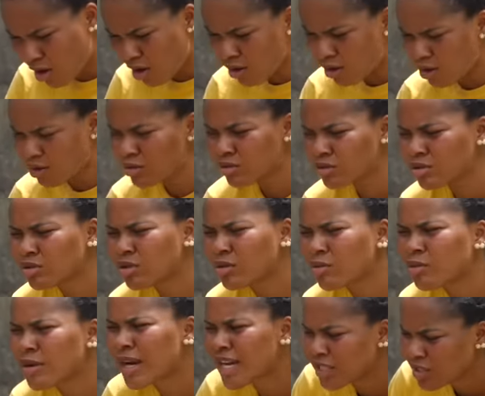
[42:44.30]
can't go
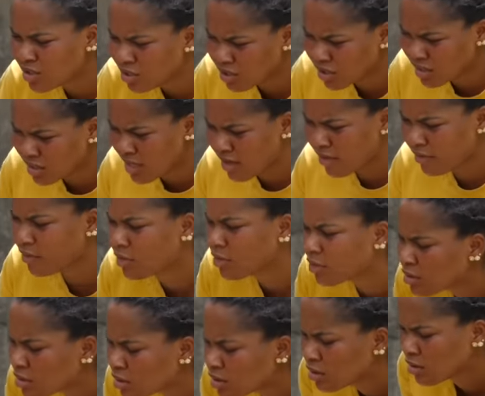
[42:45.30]
surprise yourself.